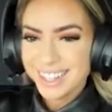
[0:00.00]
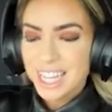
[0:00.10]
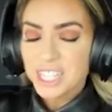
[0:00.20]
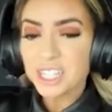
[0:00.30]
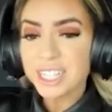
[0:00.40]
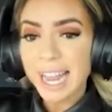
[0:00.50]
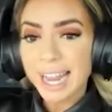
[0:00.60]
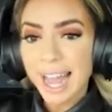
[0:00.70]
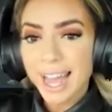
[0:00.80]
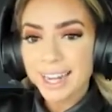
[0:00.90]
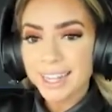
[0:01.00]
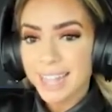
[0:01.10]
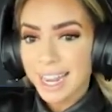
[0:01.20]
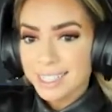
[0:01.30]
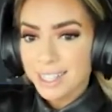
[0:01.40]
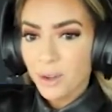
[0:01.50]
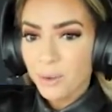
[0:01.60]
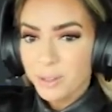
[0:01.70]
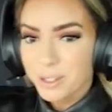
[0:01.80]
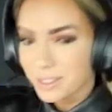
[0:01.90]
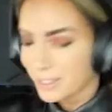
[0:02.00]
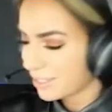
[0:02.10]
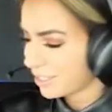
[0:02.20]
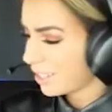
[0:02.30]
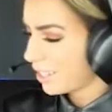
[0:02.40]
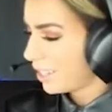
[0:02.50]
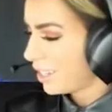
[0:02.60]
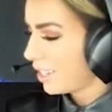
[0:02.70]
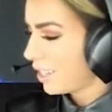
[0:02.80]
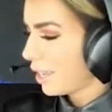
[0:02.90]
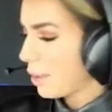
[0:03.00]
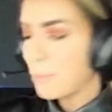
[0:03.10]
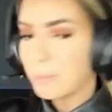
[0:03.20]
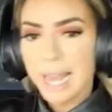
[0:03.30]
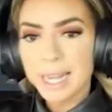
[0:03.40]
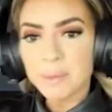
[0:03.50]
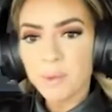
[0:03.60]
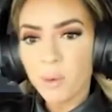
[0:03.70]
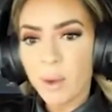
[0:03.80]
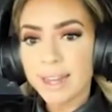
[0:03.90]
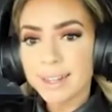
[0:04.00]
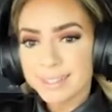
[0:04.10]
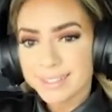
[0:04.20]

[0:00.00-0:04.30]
Just like that and like so. And platinum white.